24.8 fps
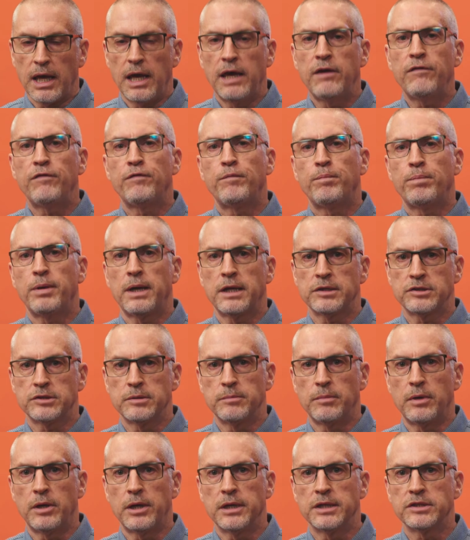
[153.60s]
If plus and
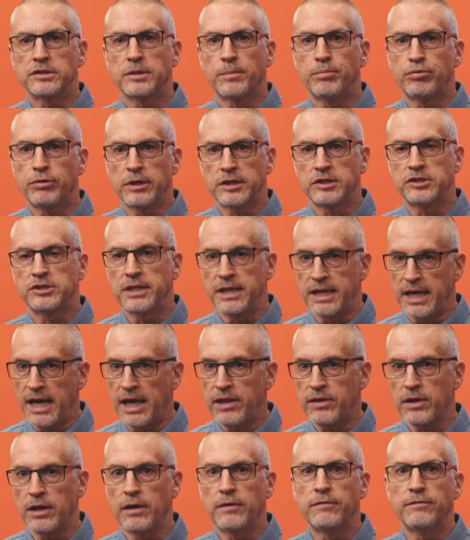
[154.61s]
minus are pressed
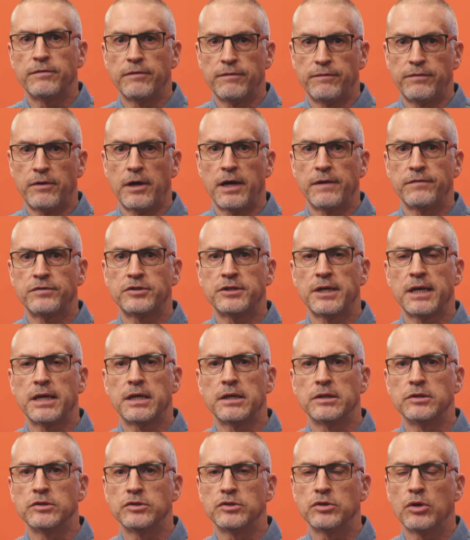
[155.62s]
together for 5
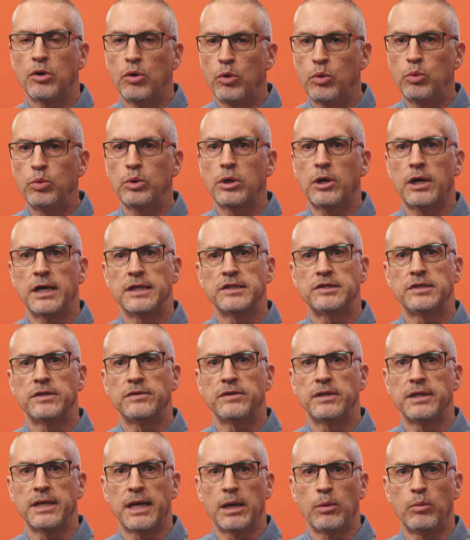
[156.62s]
seconds, all lights in
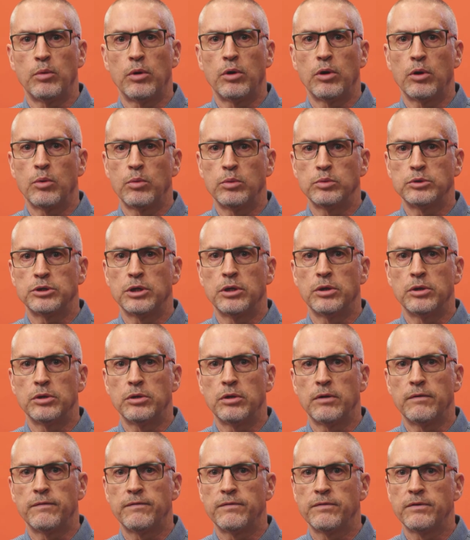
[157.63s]
the network will turn
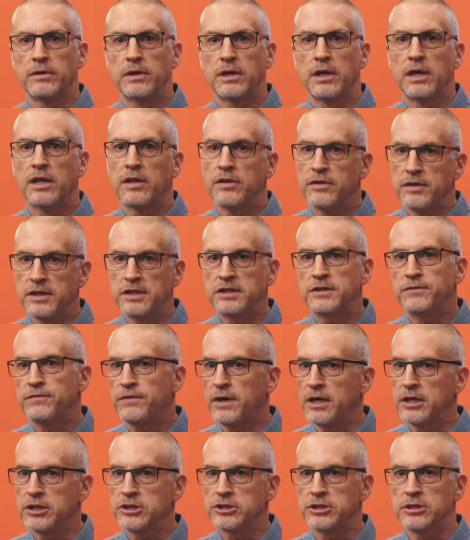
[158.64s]
off. This
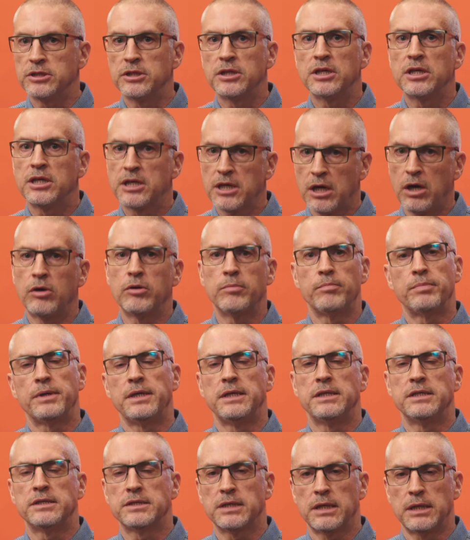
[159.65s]
function can't
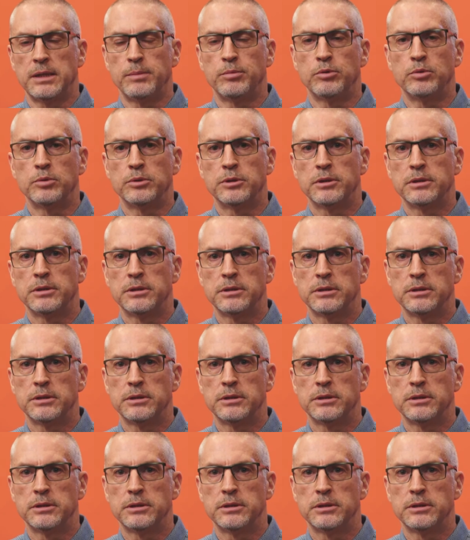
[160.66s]
be disabled.